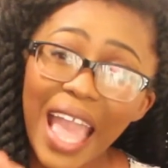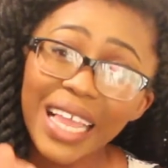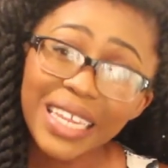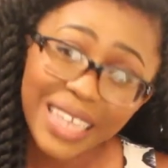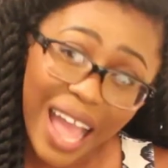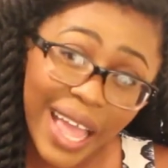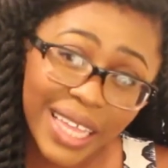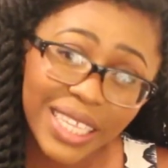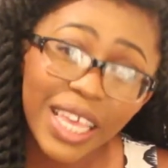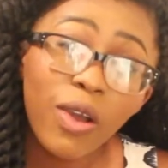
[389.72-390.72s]
He
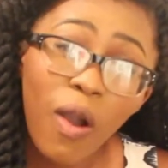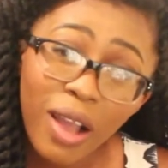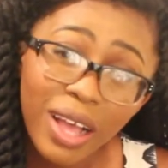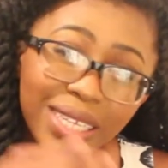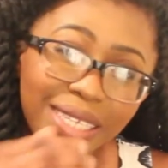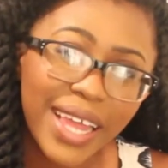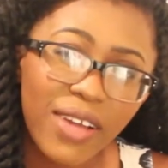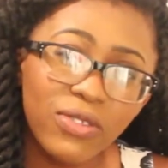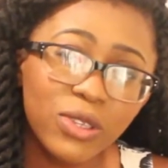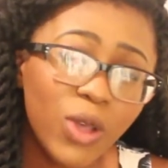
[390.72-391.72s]
died, he conquered
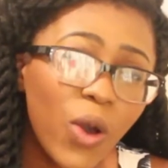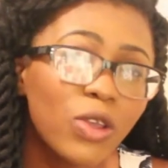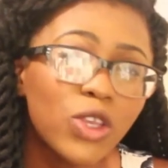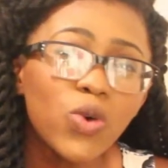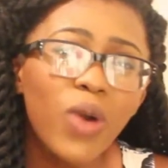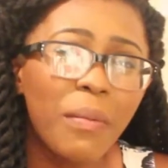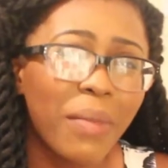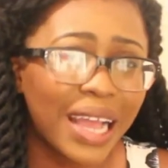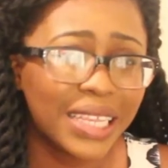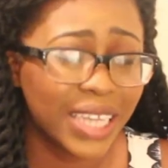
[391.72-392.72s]
death. So you are
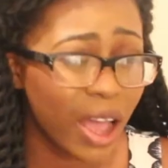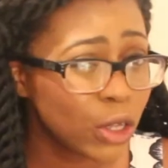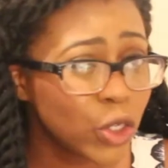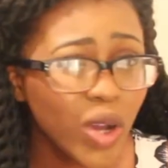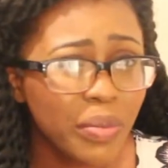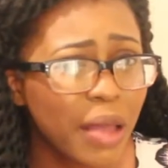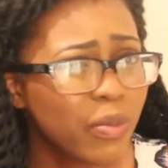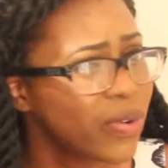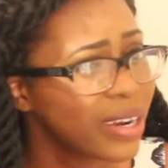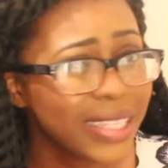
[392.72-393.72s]
my child, you are my
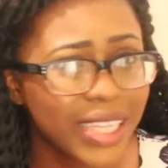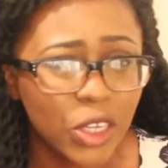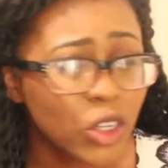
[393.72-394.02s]
princess.